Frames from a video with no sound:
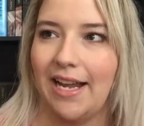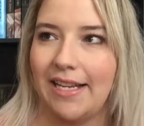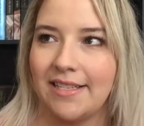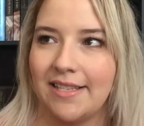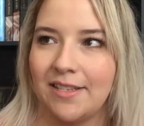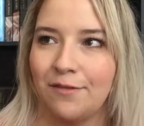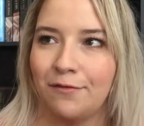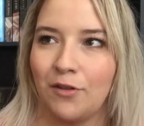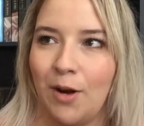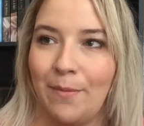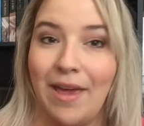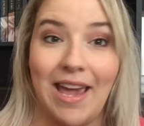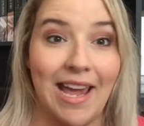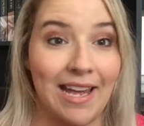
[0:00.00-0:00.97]
It's
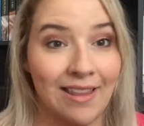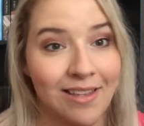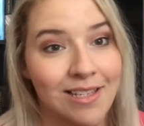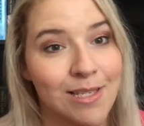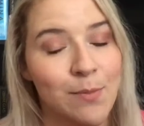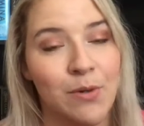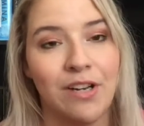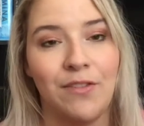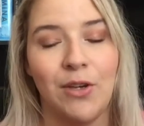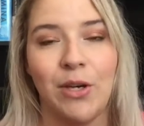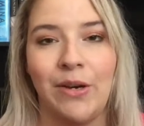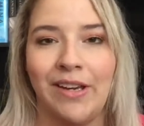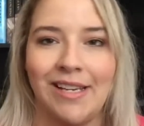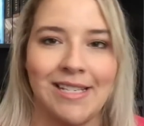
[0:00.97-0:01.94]
from Ethan's point of
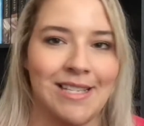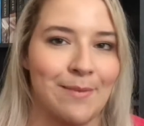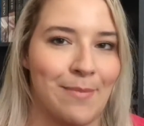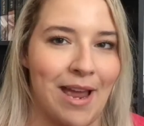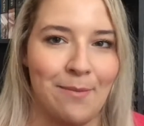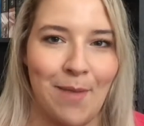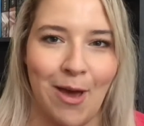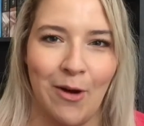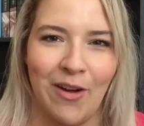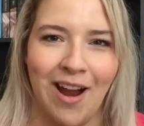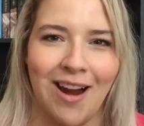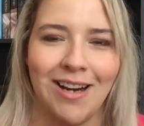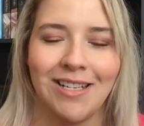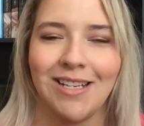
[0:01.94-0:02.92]
view. He is the main male
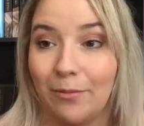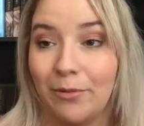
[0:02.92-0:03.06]
character.